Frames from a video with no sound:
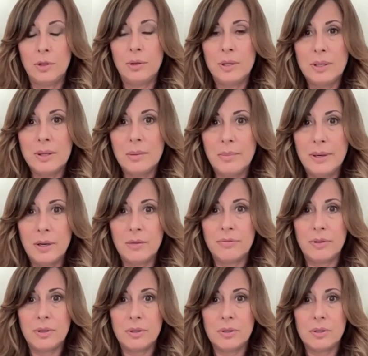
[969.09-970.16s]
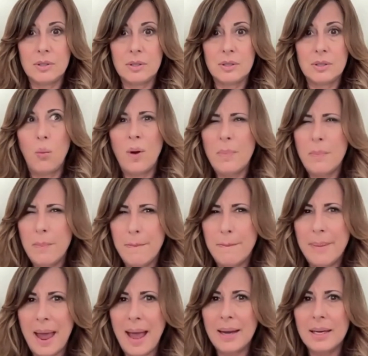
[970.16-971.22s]
Look in the mirror first. What
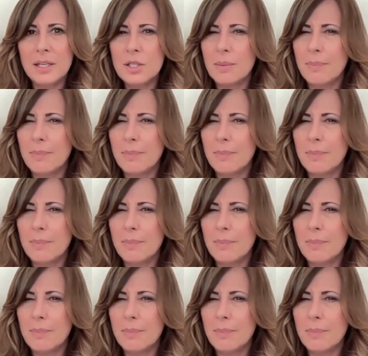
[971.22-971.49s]
baggage